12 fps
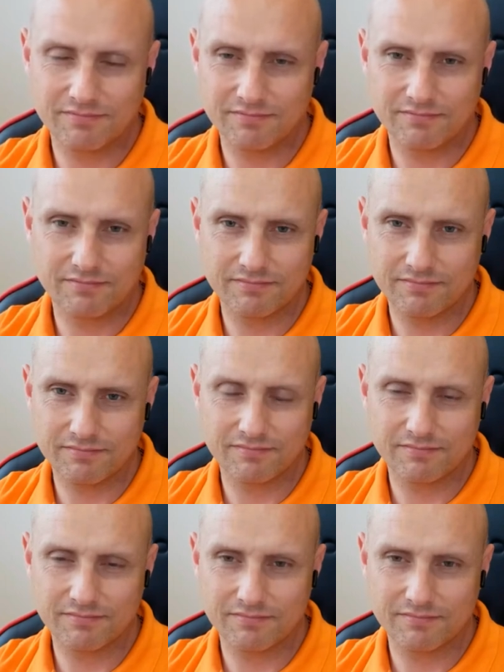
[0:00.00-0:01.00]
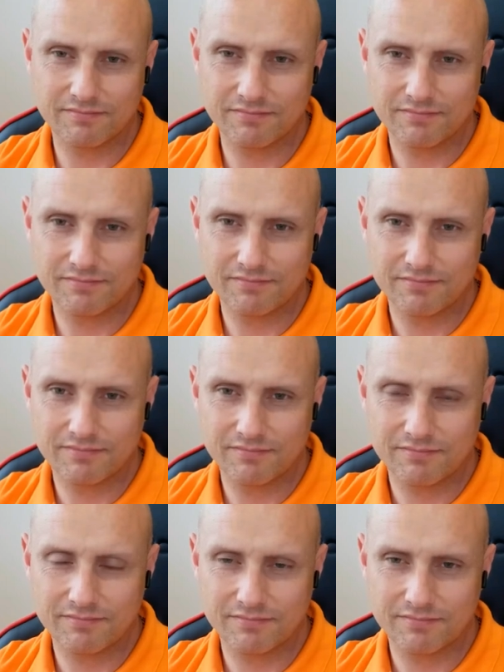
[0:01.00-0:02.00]

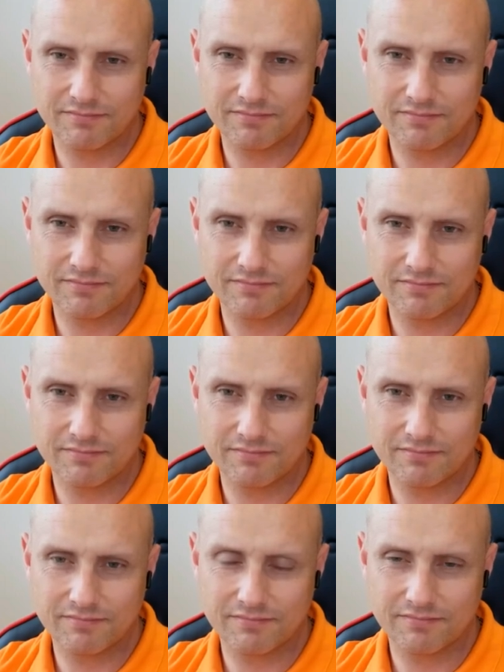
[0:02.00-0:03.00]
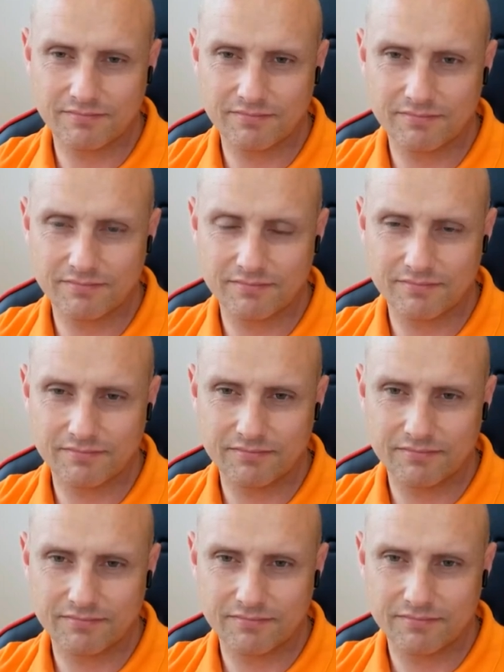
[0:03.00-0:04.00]

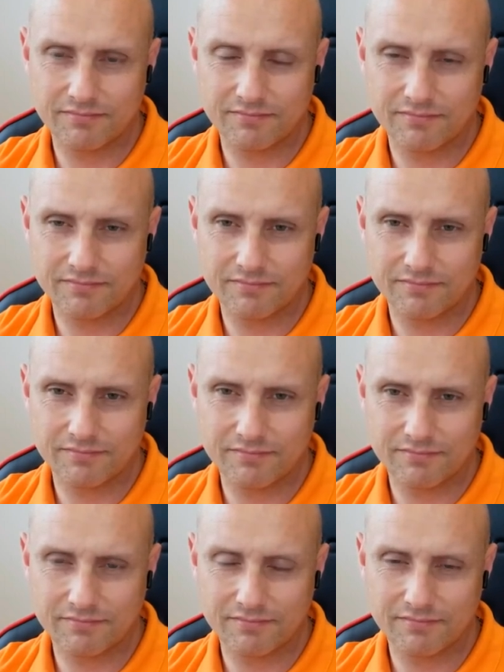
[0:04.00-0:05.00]
The person shown says nothing.